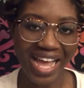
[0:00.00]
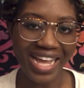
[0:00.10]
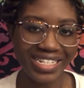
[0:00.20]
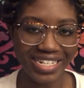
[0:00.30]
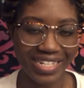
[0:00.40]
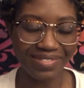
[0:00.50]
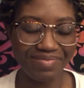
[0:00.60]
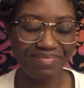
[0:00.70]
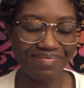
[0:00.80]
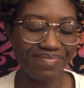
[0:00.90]
I didn't.
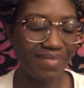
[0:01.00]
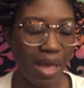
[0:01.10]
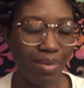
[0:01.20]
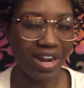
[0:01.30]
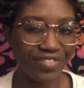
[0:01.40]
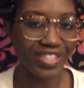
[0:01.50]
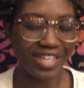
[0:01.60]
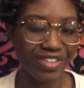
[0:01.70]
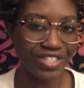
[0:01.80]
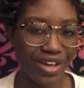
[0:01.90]
I bought
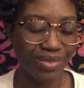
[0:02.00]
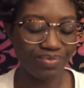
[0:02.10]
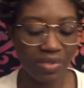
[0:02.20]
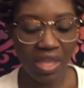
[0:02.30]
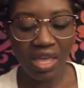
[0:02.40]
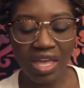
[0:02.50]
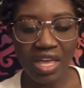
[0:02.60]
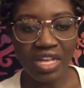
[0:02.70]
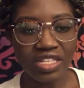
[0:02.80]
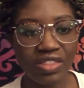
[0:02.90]
everything else though.
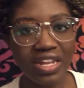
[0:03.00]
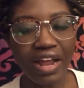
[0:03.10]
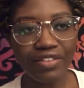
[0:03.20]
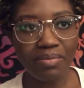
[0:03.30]
So then I